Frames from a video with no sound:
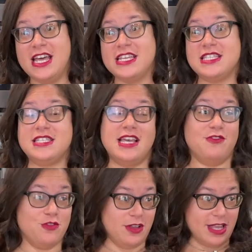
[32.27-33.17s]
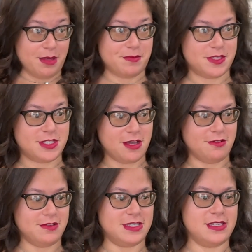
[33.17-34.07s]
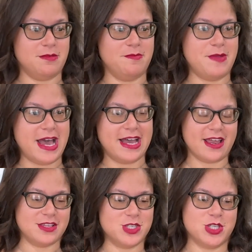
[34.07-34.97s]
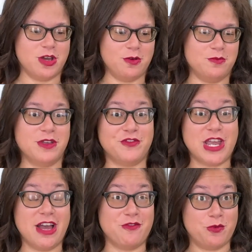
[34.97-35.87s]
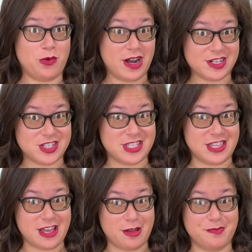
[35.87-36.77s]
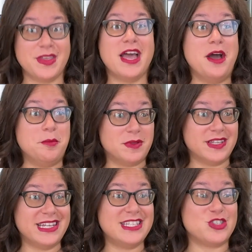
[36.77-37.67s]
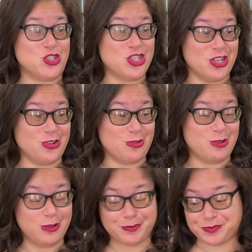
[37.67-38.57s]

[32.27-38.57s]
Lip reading: several episodes back, so if you haven't watched them, please do.